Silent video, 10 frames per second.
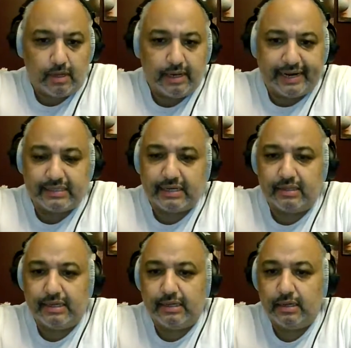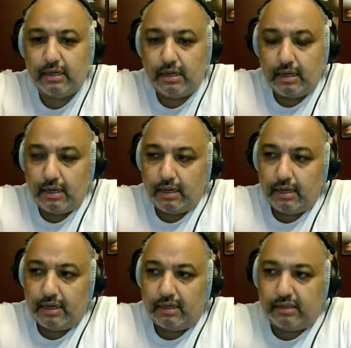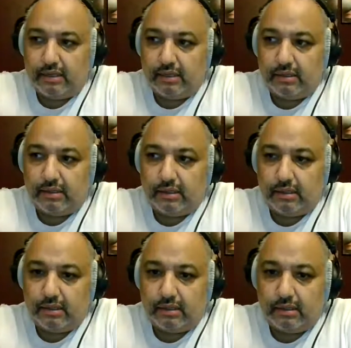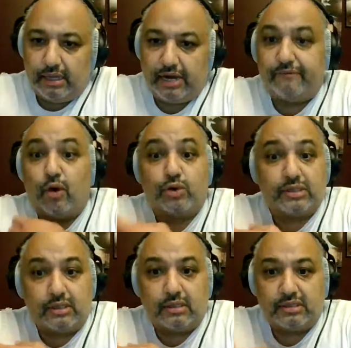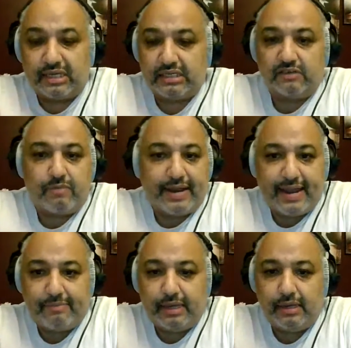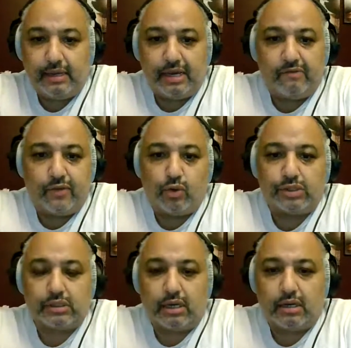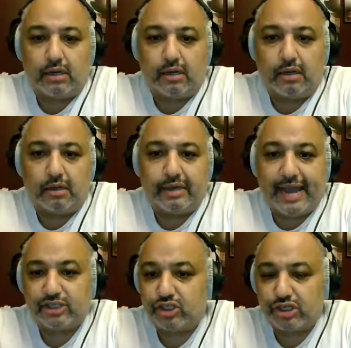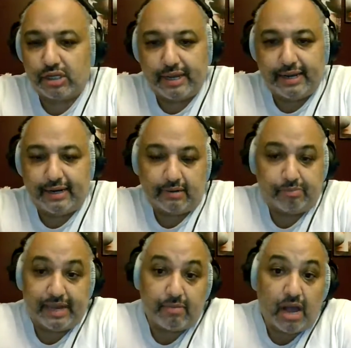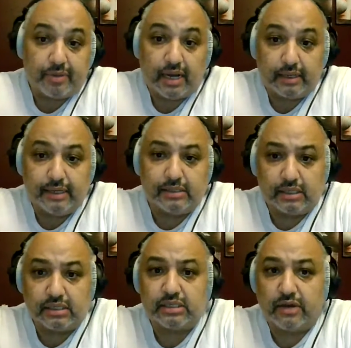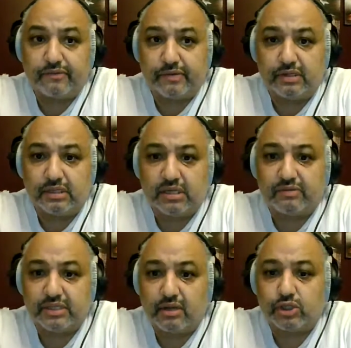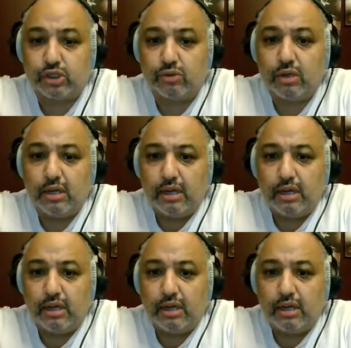Like I said, the it evokes the '60s Miami. It evokes Cassius Clay, and playing Muhammad Ali is a tough sell too.